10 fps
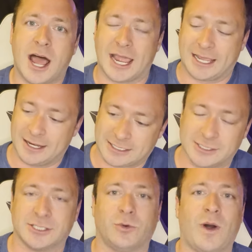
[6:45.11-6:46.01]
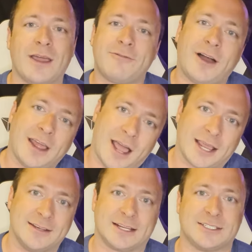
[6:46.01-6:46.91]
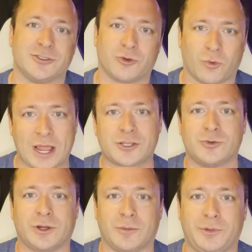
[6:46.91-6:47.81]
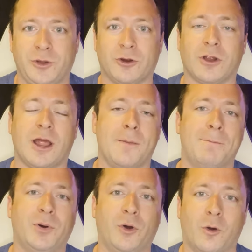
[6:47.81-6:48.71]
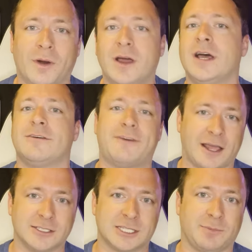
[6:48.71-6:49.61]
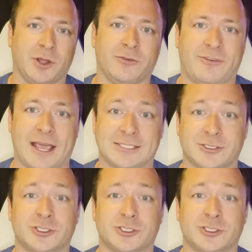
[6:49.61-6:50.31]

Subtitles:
I connect it to the Wi-Fi, I connect it direct to a computer, and boom, files upload faster.